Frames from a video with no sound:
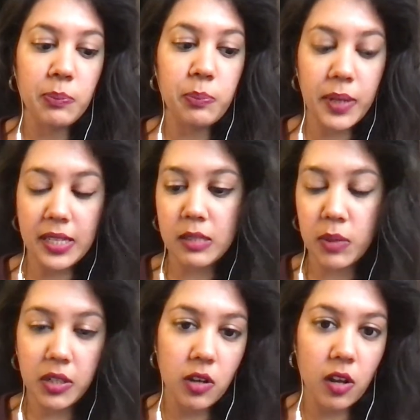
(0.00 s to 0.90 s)
based
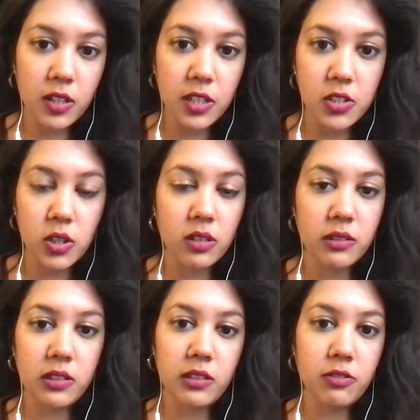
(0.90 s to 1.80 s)
my knowledge on
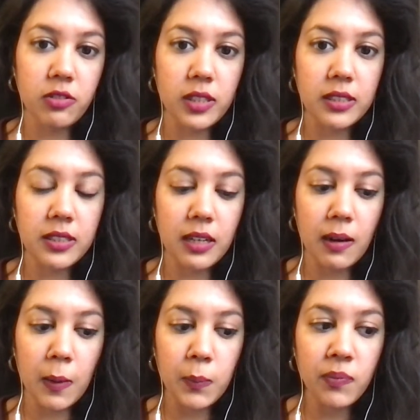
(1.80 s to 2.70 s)
the different
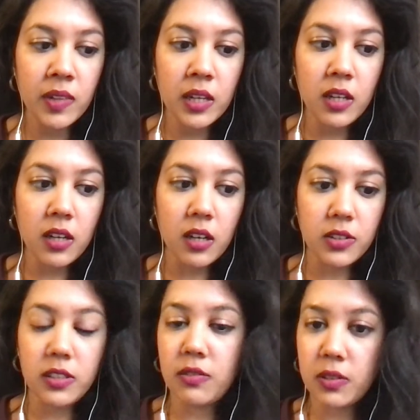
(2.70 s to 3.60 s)

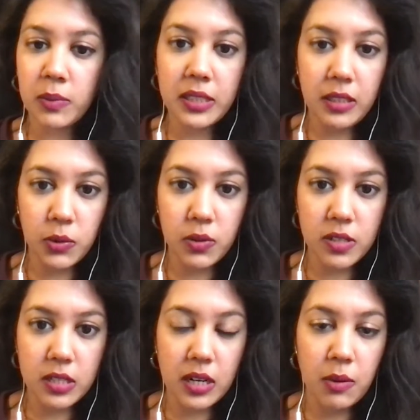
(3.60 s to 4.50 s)

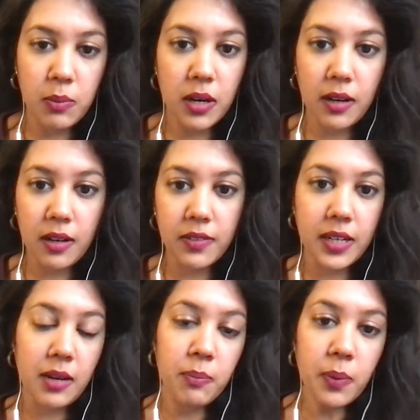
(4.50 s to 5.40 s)
materials that
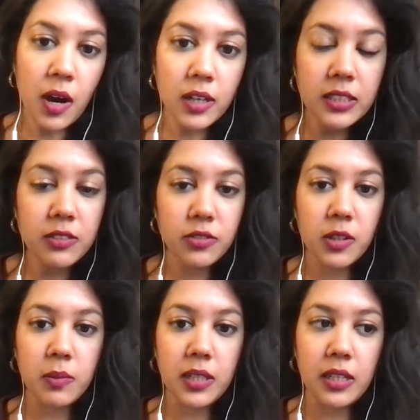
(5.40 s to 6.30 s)
I bought
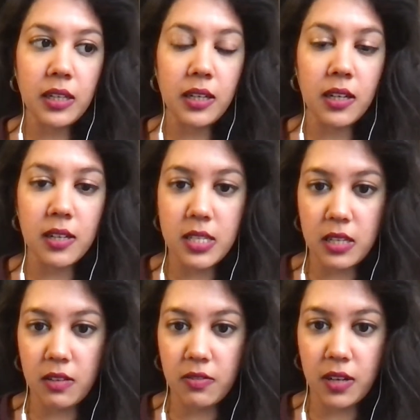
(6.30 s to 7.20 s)
from the
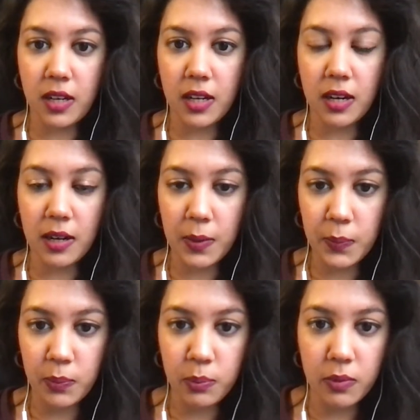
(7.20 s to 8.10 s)

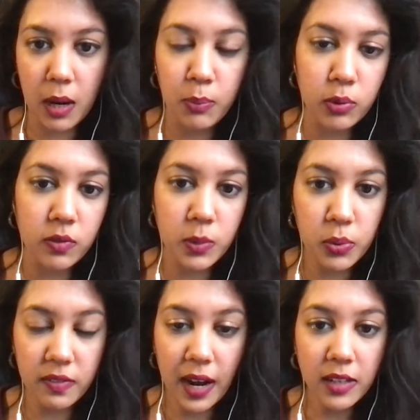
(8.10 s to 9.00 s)
CFA approved
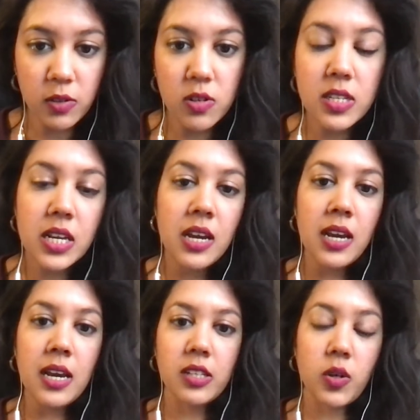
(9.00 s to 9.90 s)
providers.
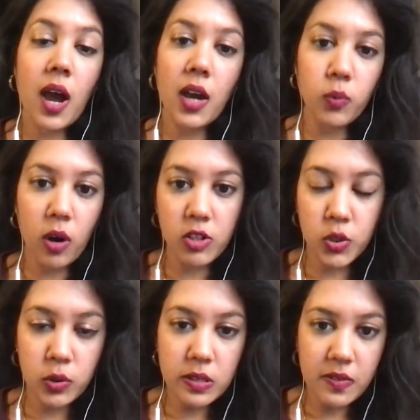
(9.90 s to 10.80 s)
So I
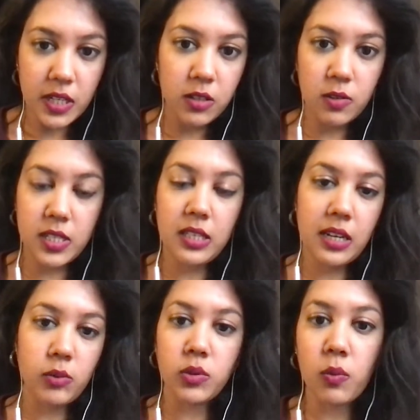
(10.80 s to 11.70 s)
watched those videos, and then
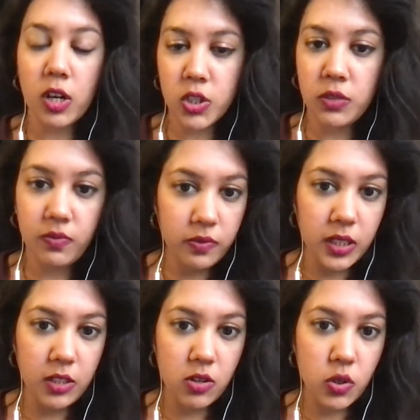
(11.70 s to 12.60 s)
I would watch
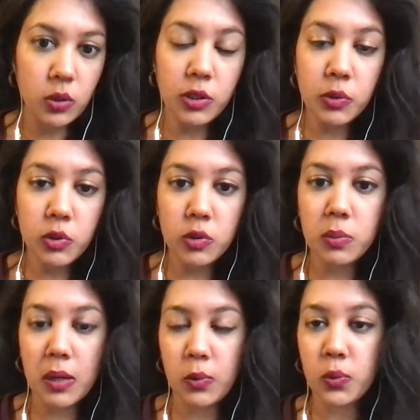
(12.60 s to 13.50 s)
videos on
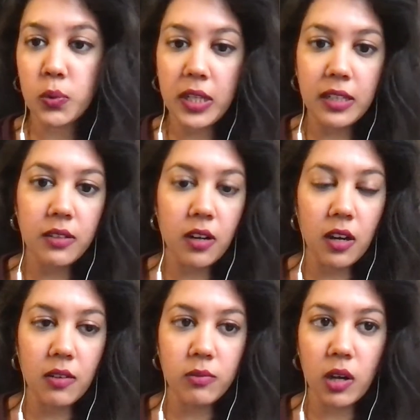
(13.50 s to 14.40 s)
YouTube. I would read
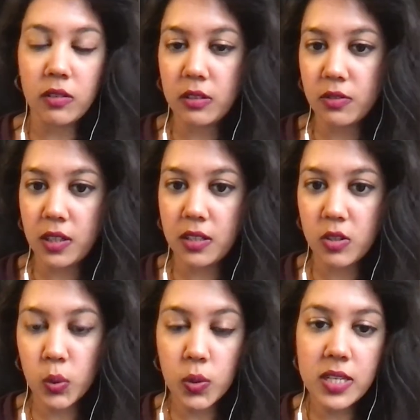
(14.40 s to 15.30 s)
on different
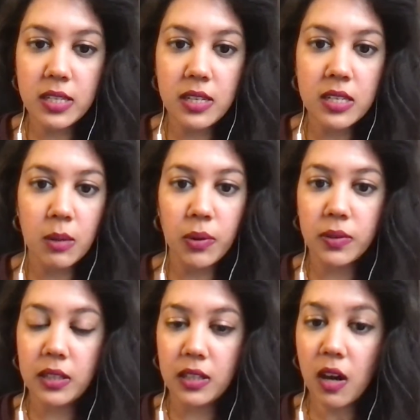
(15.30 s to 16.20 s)
sources
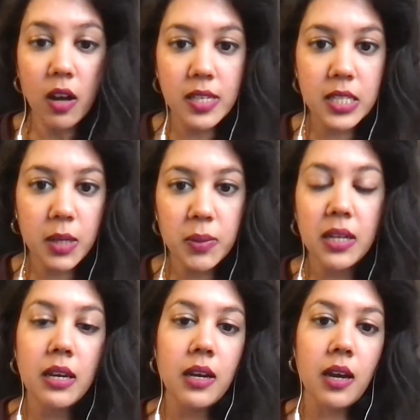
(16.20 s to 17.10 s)
about the concept,
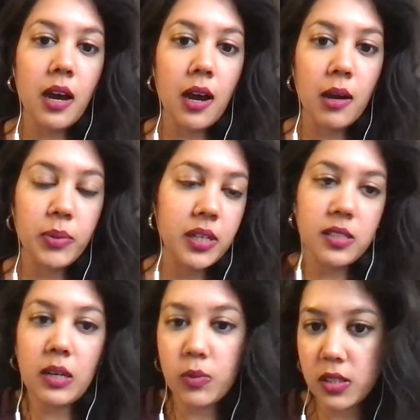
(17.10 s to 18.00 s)

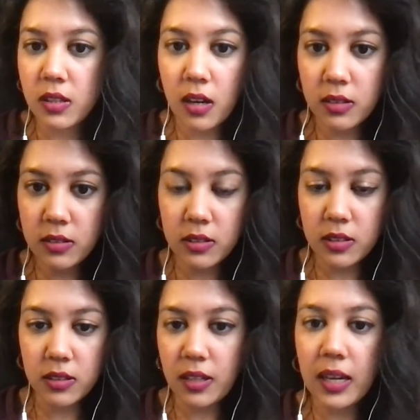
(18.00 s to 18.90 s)
because I was not
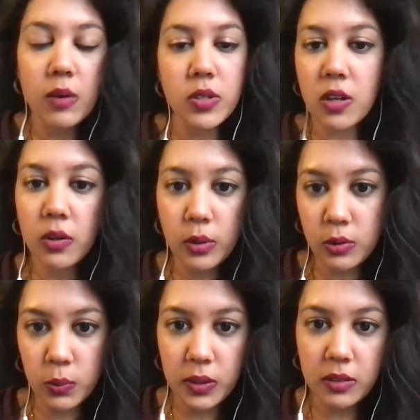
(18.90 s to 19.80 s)
like I was not going
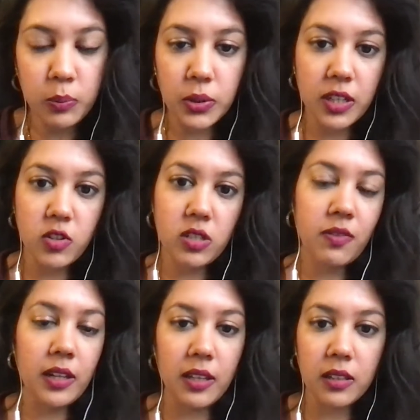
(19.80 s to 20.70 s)
to read the book. I just
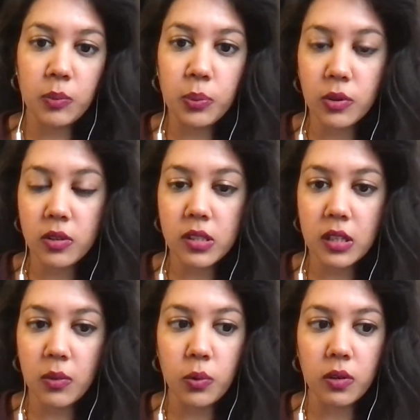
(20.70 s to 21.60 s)
felt like the books
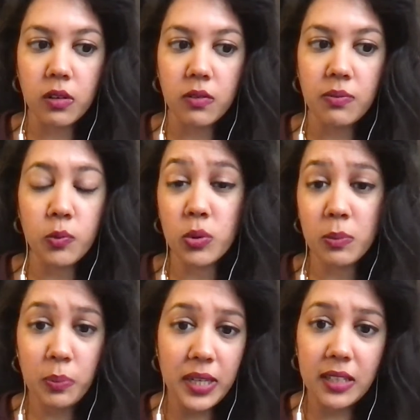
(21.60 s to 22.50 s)
were
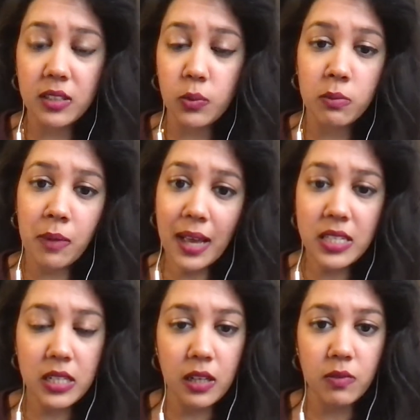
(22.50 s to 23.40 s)
big, they were
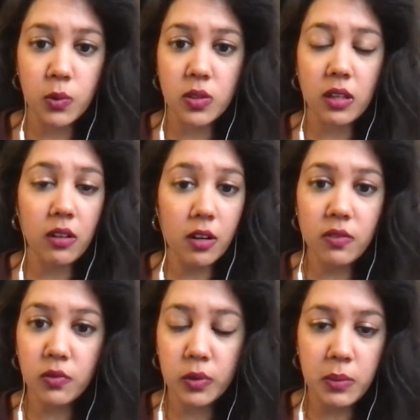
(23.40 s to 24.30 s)
massive, there was a lot
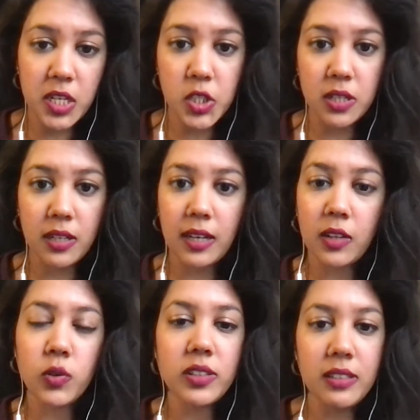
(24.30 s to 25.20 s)
of information, and I
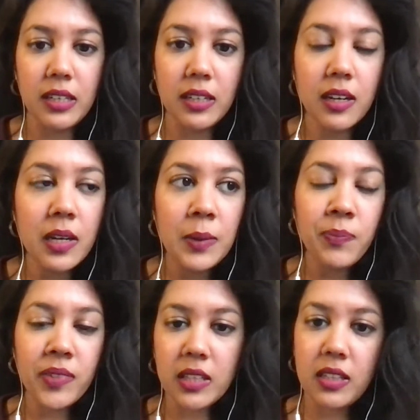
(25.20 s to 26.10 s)
don't think
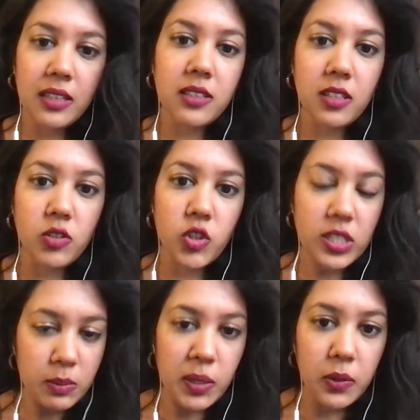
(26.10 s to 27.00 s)
that
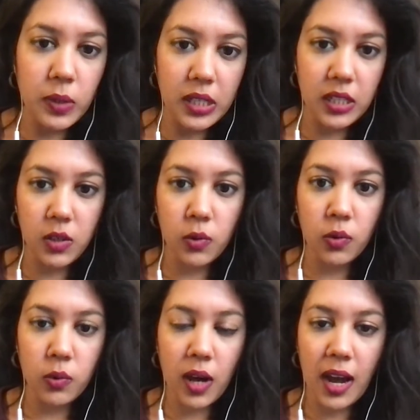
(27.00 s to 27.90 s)
just by reading
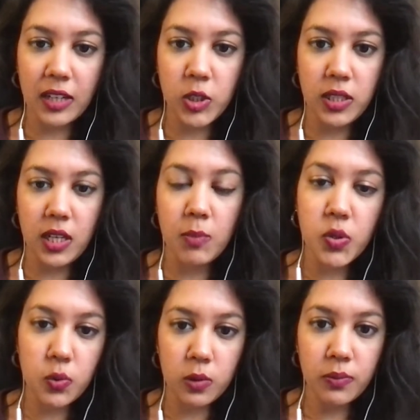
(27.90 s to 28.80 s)
you actually
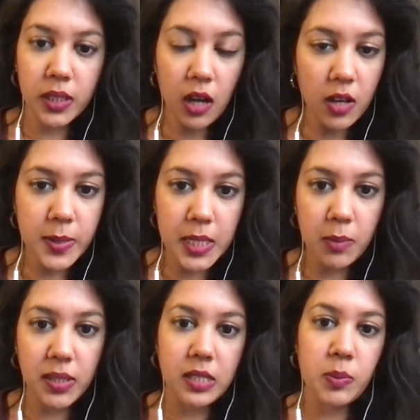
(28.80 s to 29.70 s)
absorb the
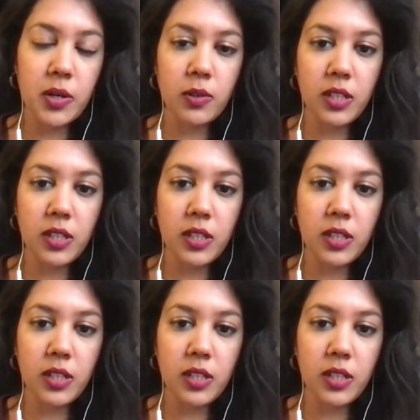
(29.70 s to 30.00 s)
concept. It's better